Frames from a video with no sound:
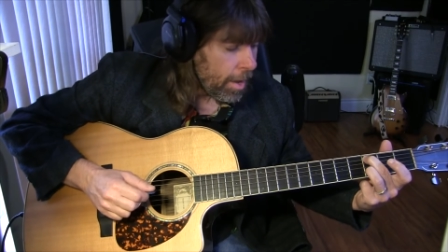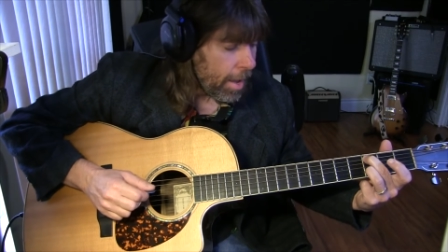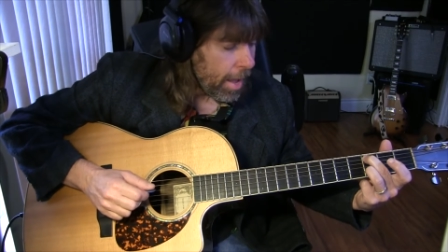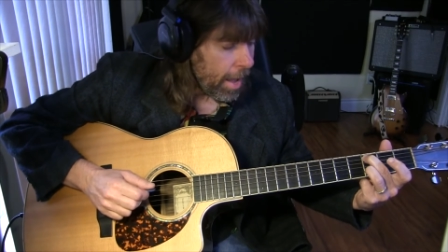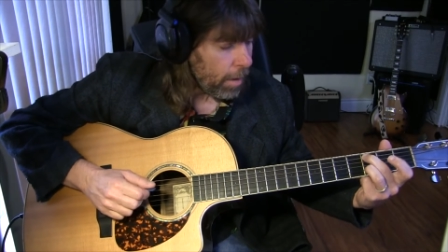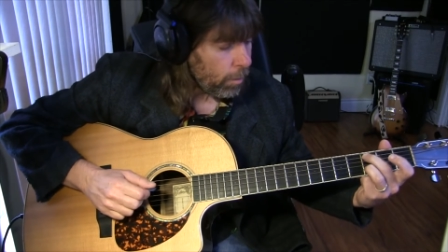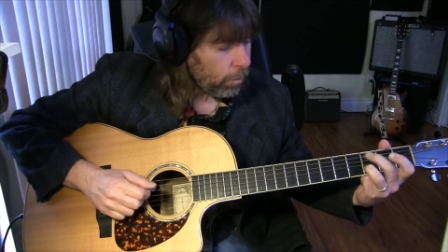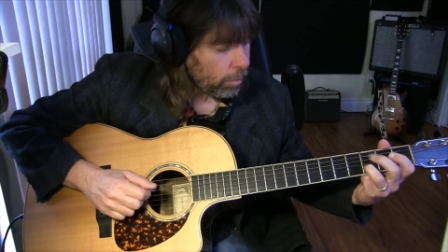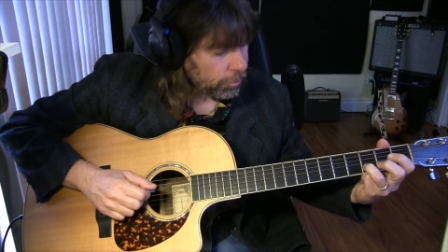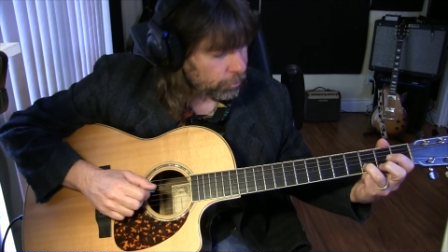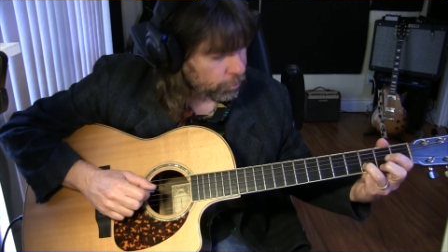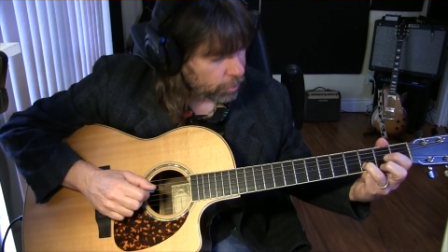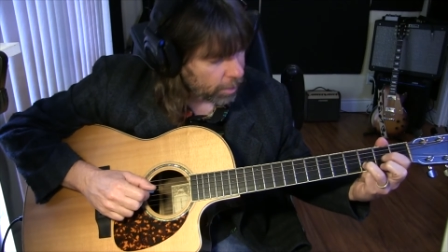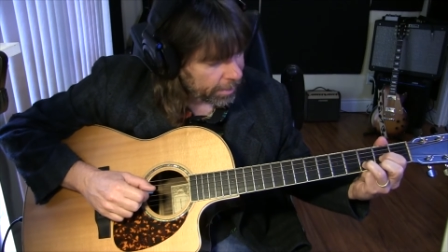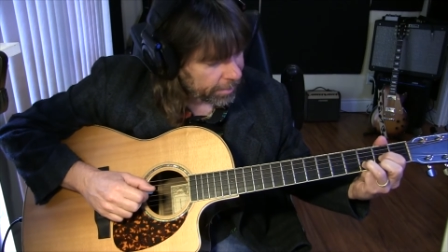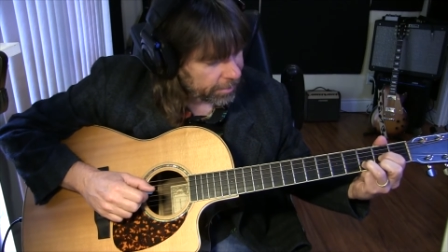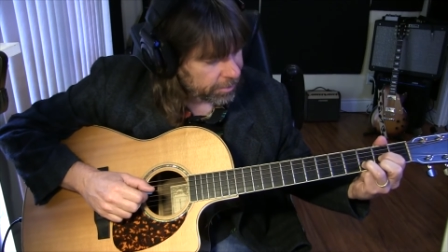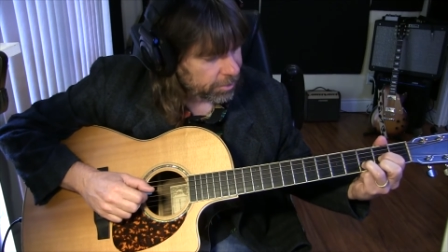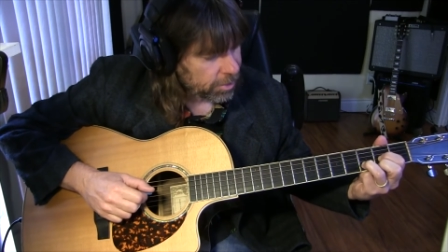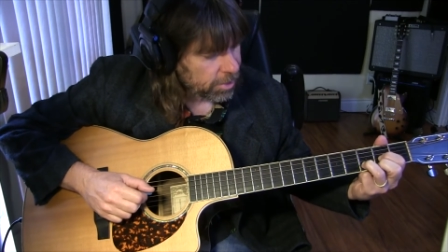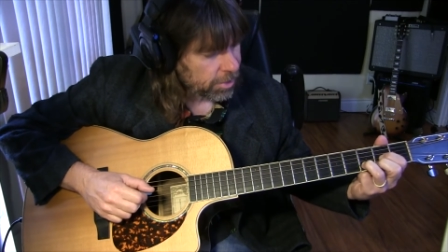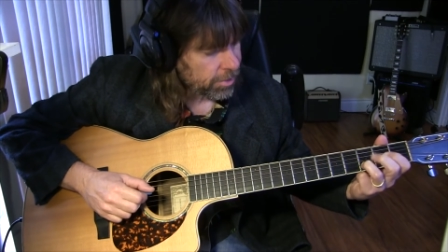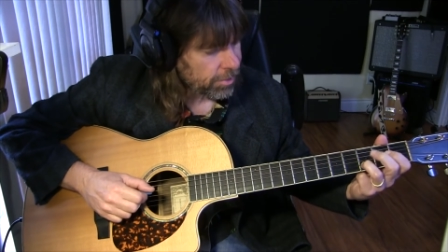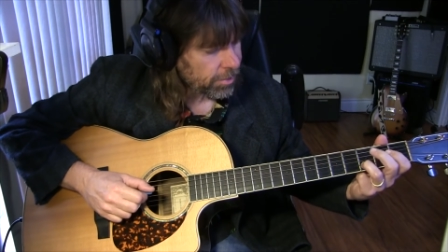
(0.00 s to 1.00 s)
And we'll try to
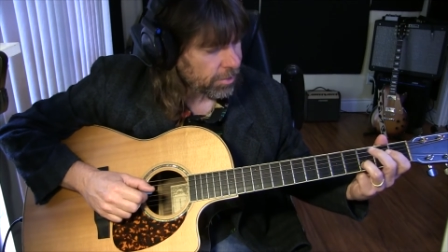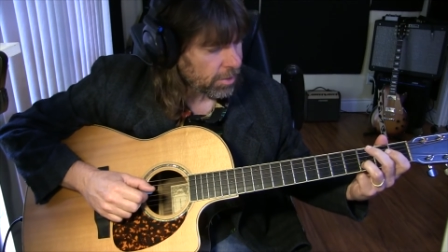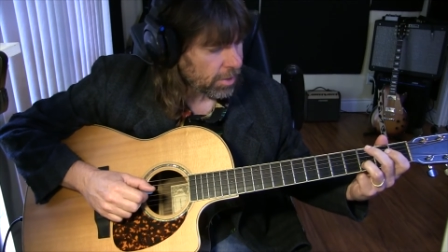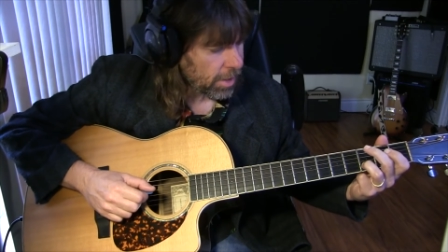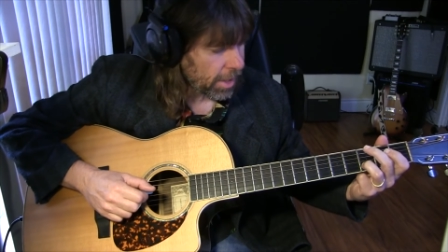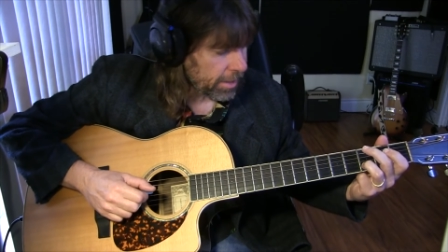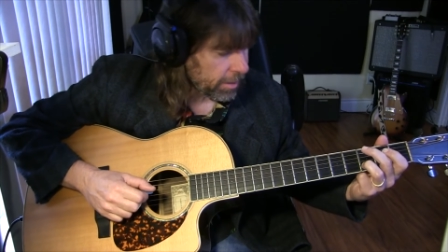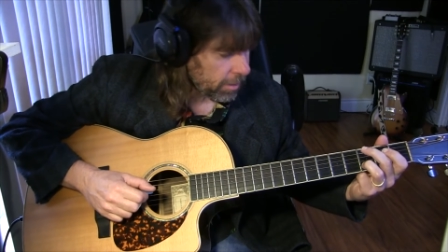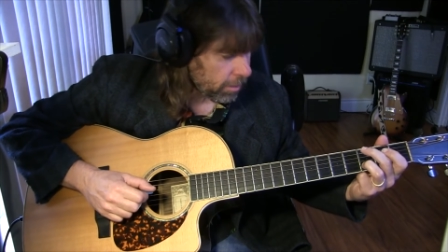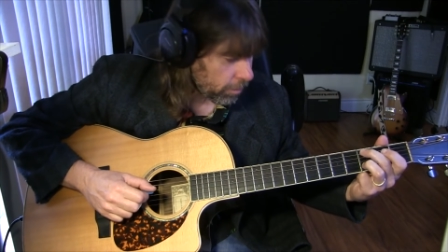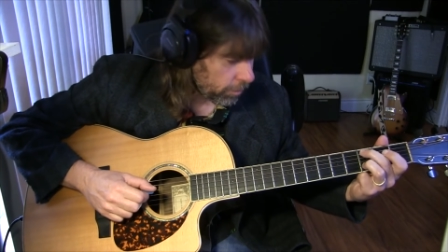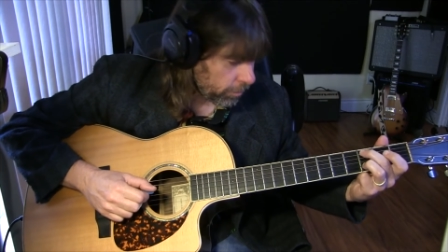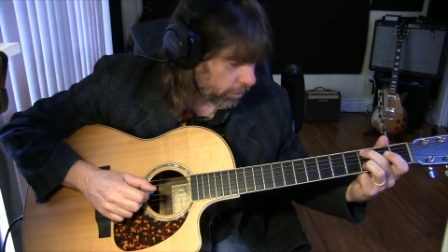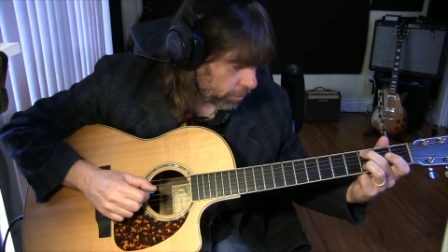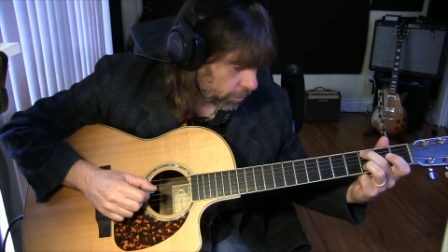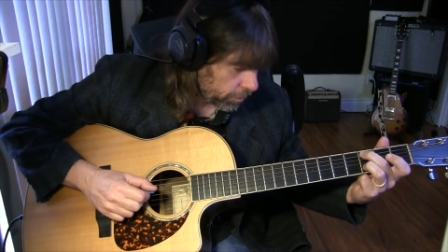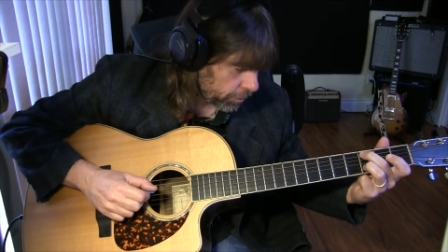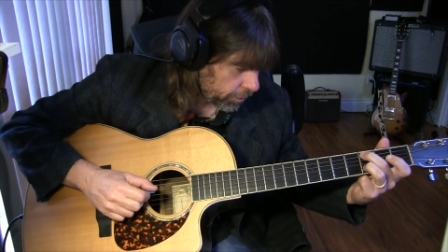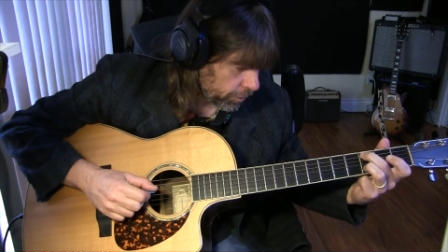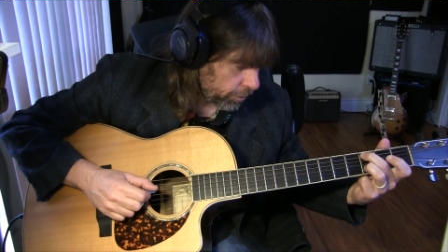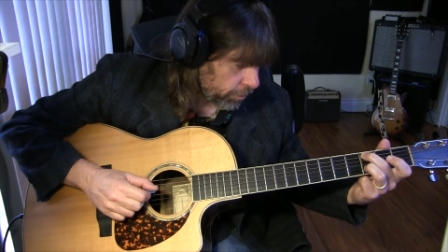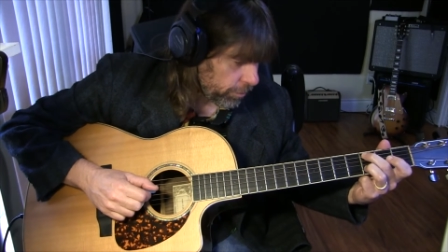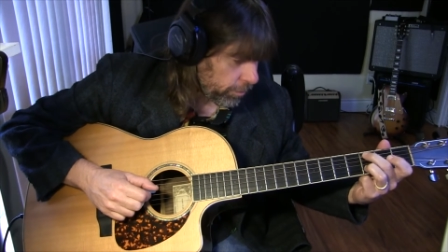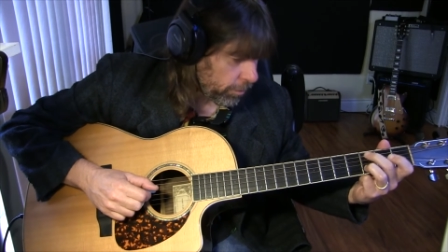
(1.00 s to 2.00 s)
just cycle
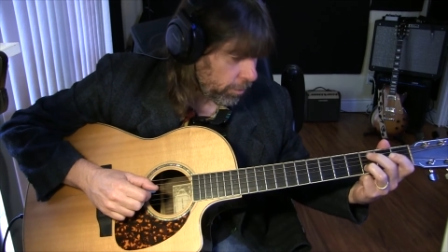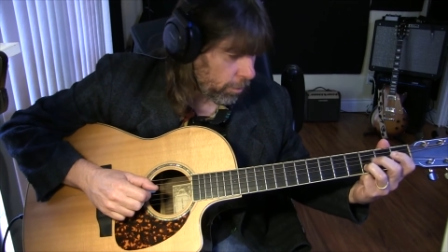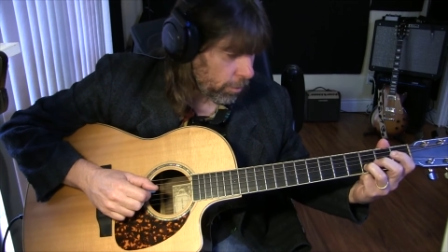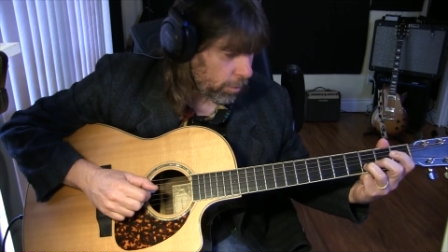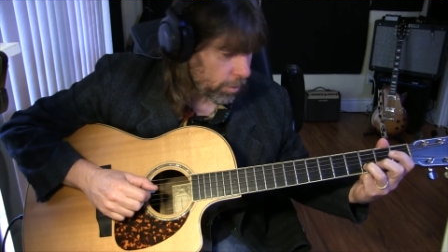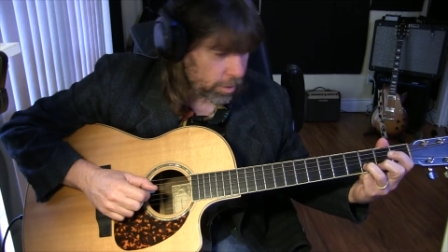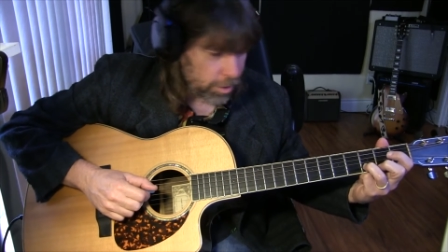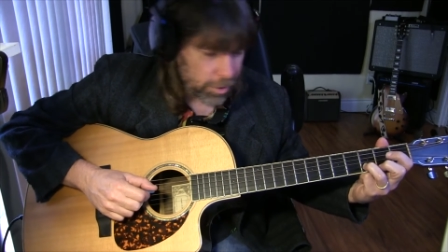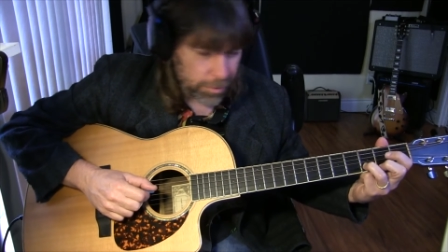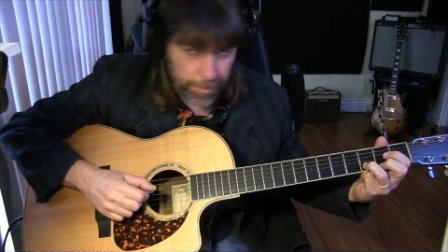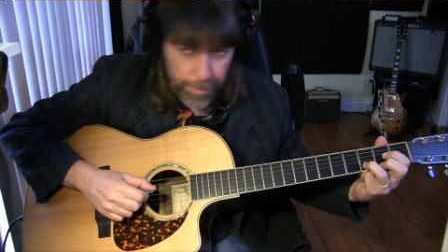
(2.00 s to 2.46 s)
those 2 chords